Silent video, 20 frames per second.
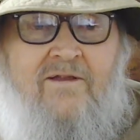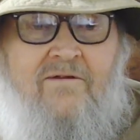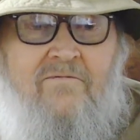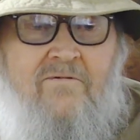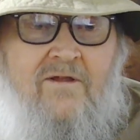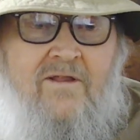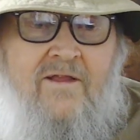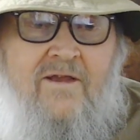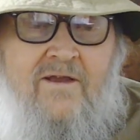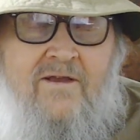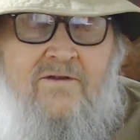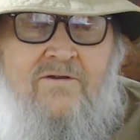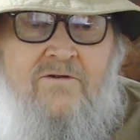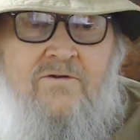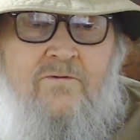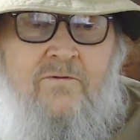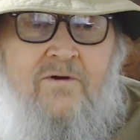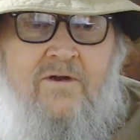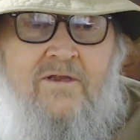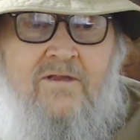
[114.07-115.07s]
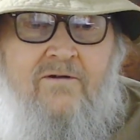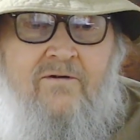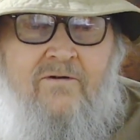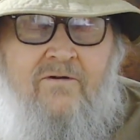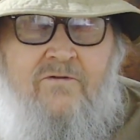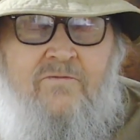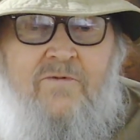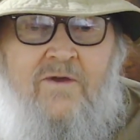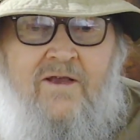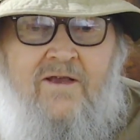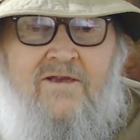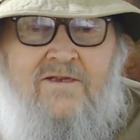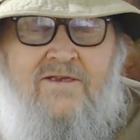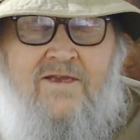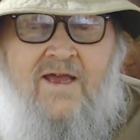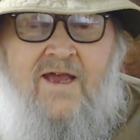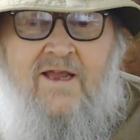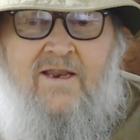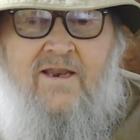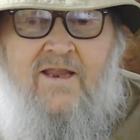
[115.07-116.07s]
really enjoyed those because they
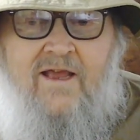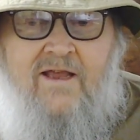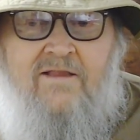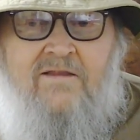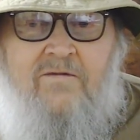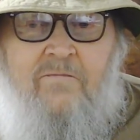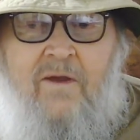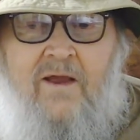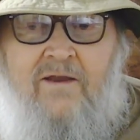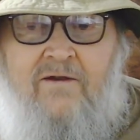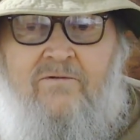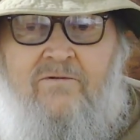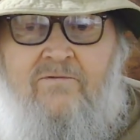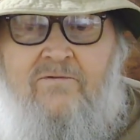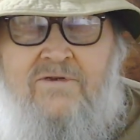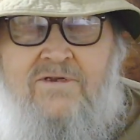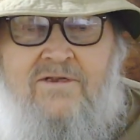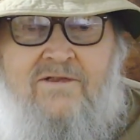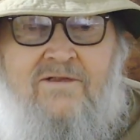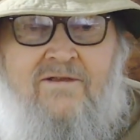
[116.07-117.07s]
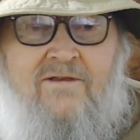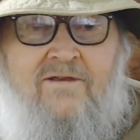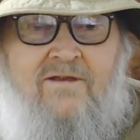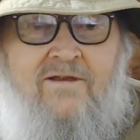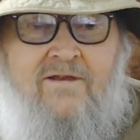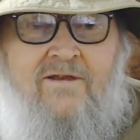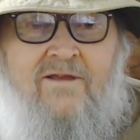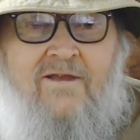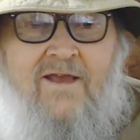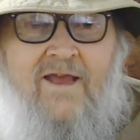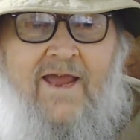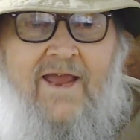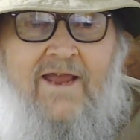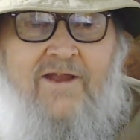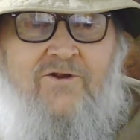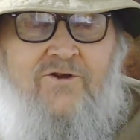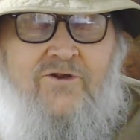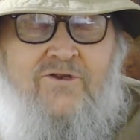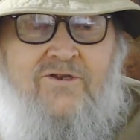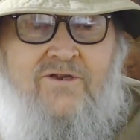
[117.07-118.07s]
hadn't had tomatoes in
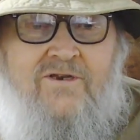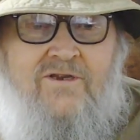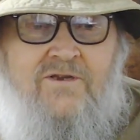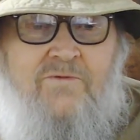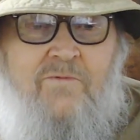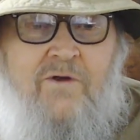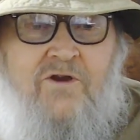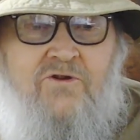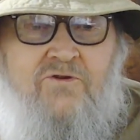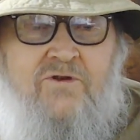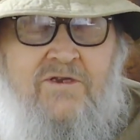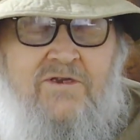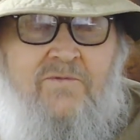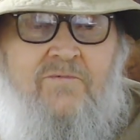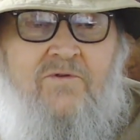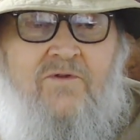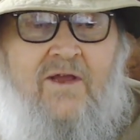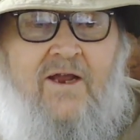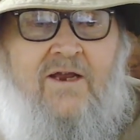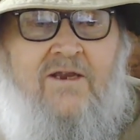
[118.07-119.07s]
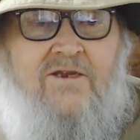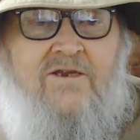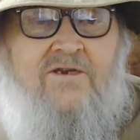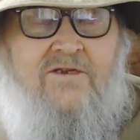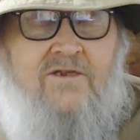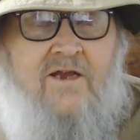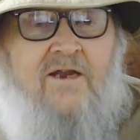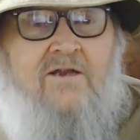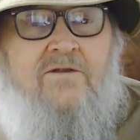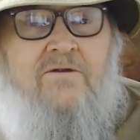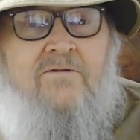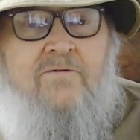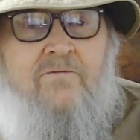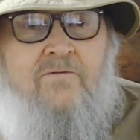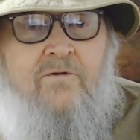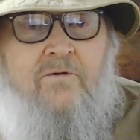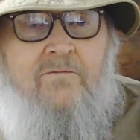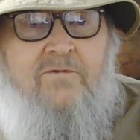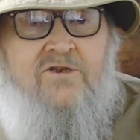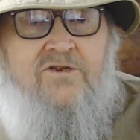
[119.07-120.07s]
ages, and especially something they could just take to the
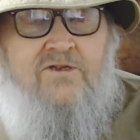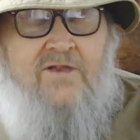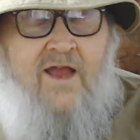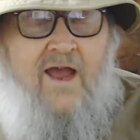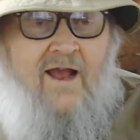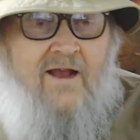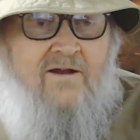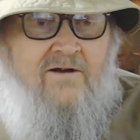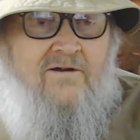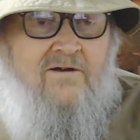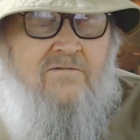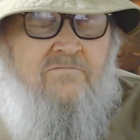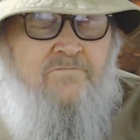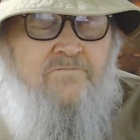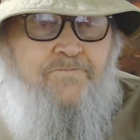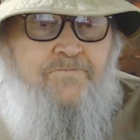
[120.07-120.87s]
room and snack on.